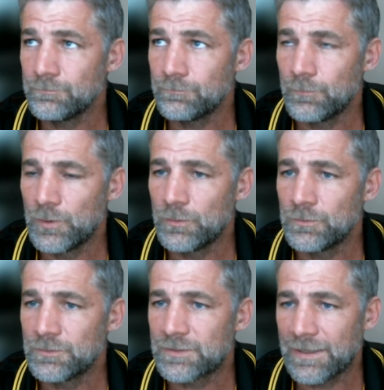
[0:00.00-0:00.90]

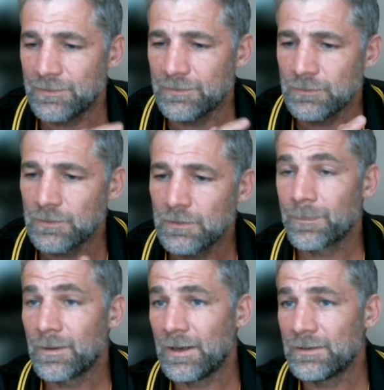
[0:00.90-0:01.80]
moon Titan
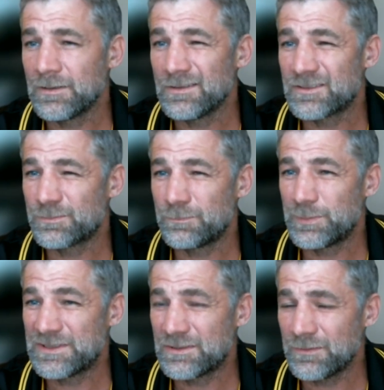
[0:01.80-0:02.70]
and
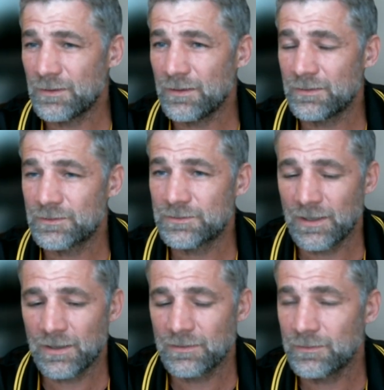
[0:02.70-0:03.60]
specifically
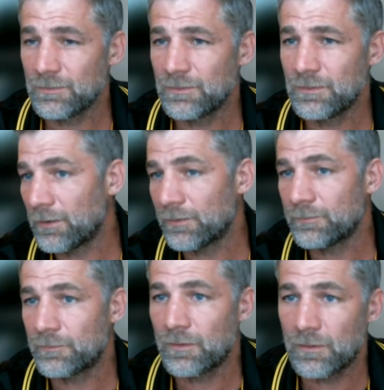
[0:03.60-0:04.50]
understand how
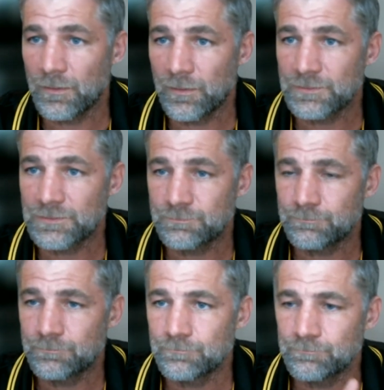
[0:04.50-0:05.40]
this